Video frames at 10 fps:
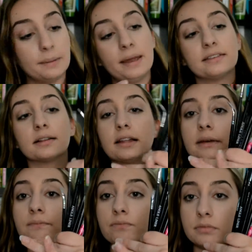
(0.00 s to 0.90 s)

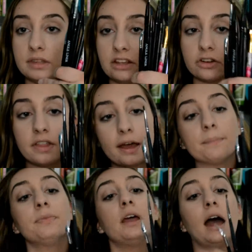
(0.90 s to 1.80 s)
basically, these are
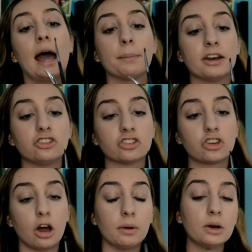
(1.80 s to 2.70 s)
them. I'm going to just
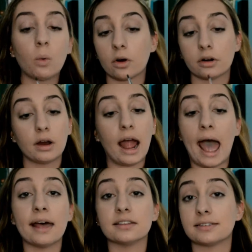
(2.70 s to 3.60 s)
go in order
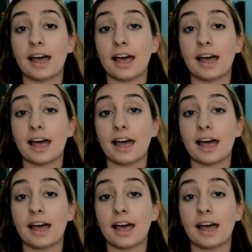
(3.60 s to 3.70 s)
as